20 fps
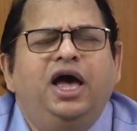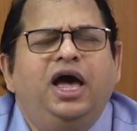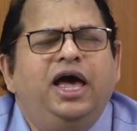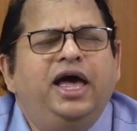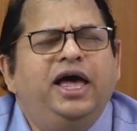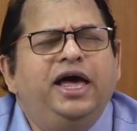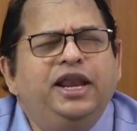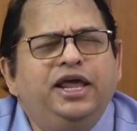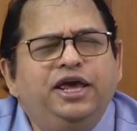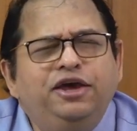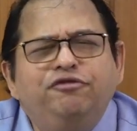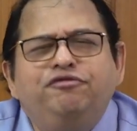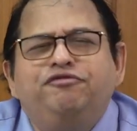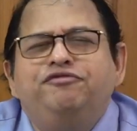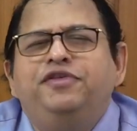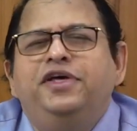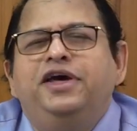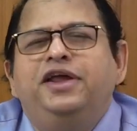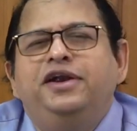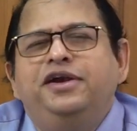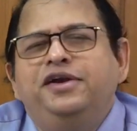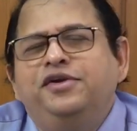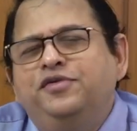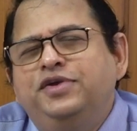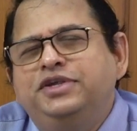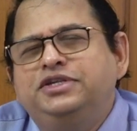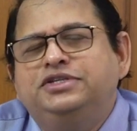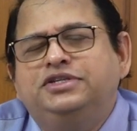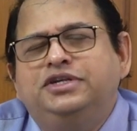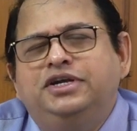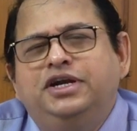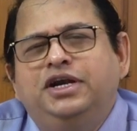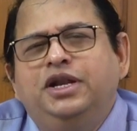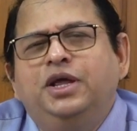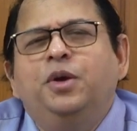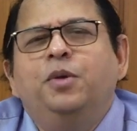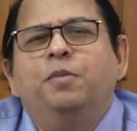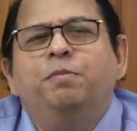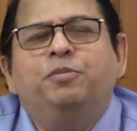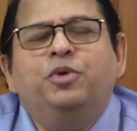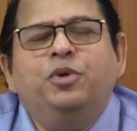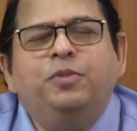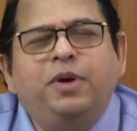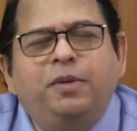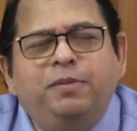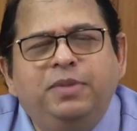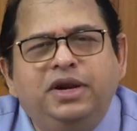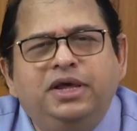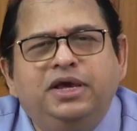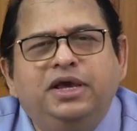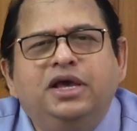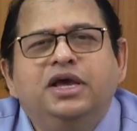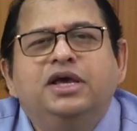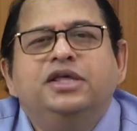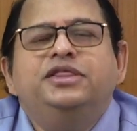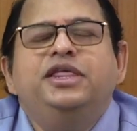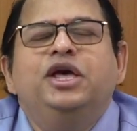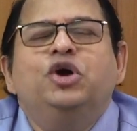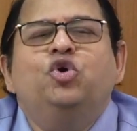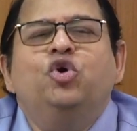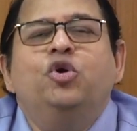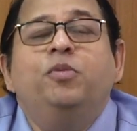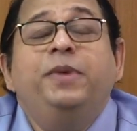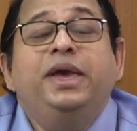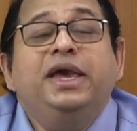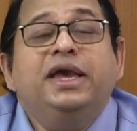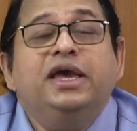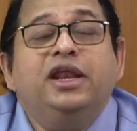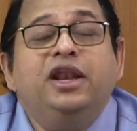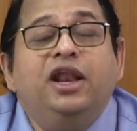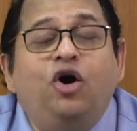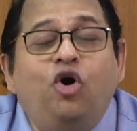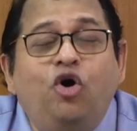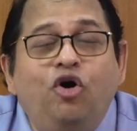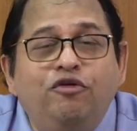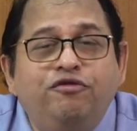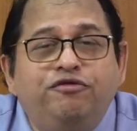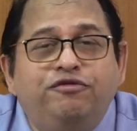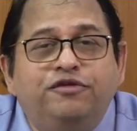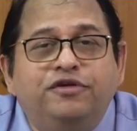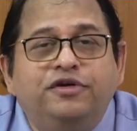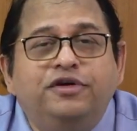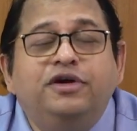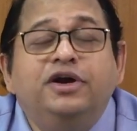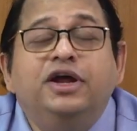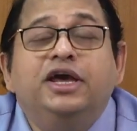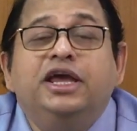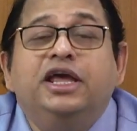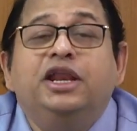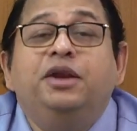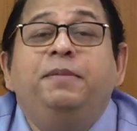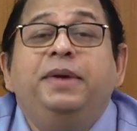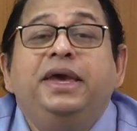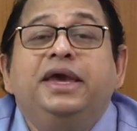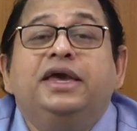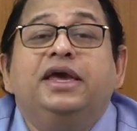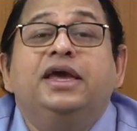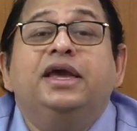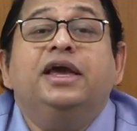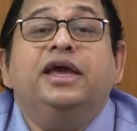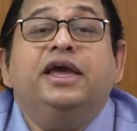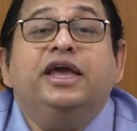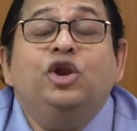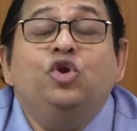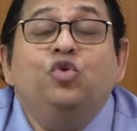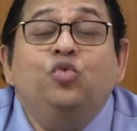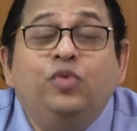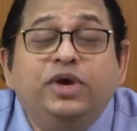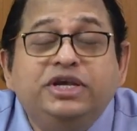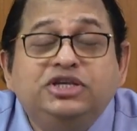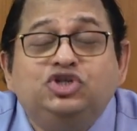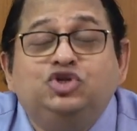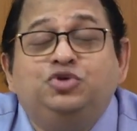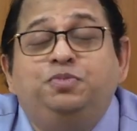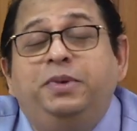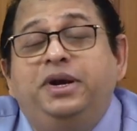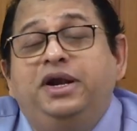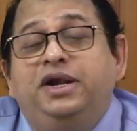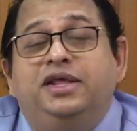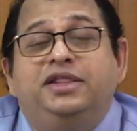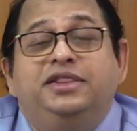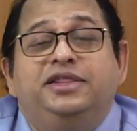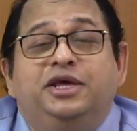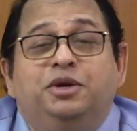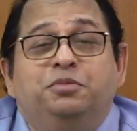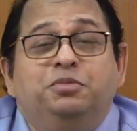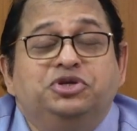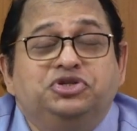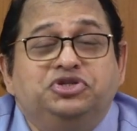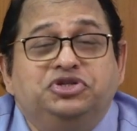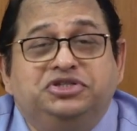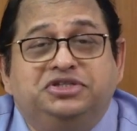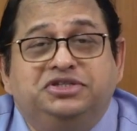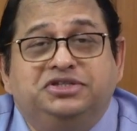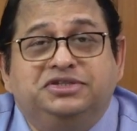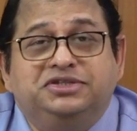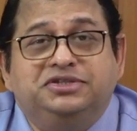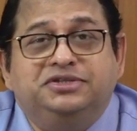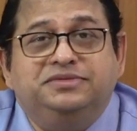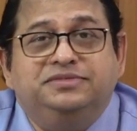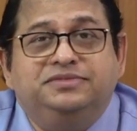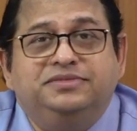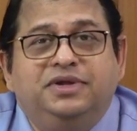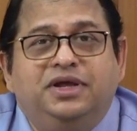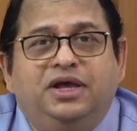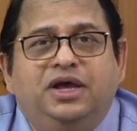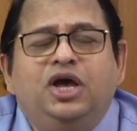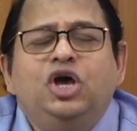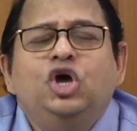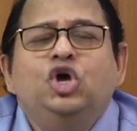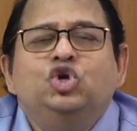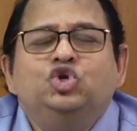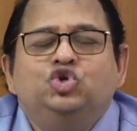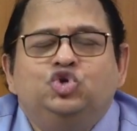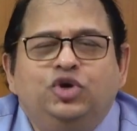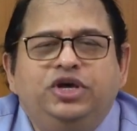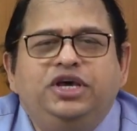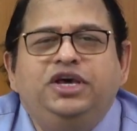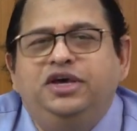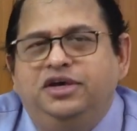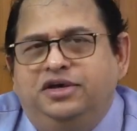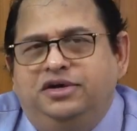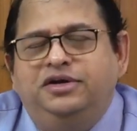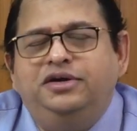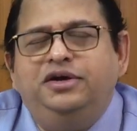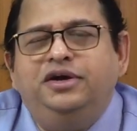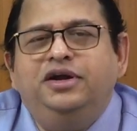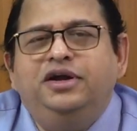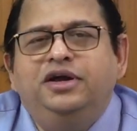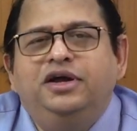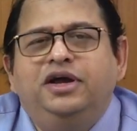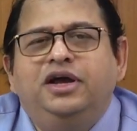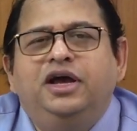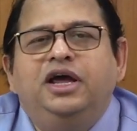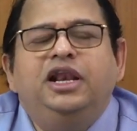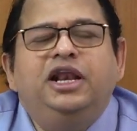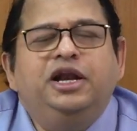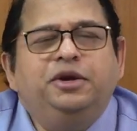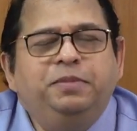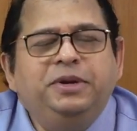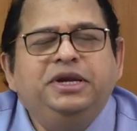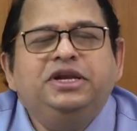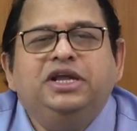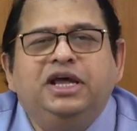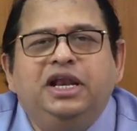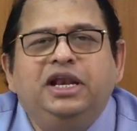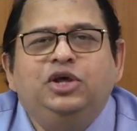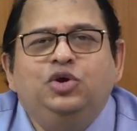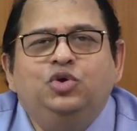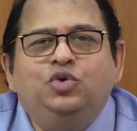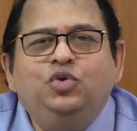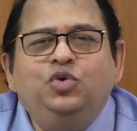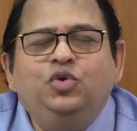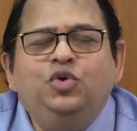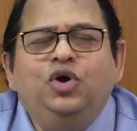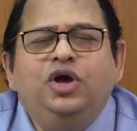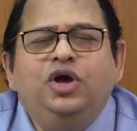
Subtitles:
And if they are interested, probably they could make an offer in making investment in their businesses. So here, let me tell you